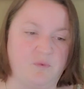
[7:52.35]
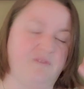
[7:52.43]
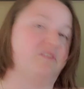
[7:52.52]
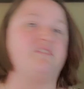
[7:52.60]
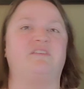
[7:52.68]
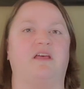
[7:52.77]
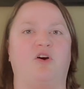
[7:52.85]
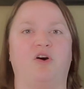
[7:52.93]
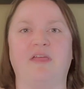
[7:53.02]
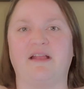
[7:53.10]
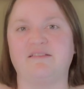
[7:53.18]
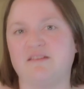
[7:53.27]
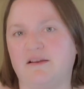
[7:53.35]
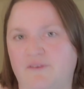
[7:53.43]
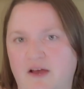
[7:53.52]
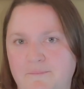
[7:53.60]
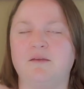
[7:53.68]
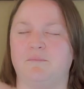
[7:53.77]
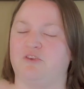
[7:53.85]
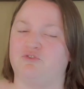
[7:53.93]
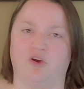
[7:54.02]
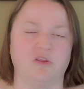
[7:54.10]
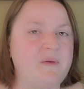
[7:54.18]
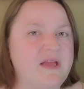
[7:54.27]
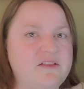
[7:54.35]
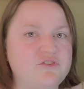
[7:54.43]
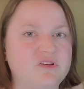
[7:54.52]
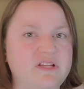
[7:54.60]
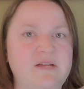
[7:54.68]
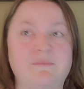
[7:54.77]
We have to set all that stuff up, make sure all the pans are clean,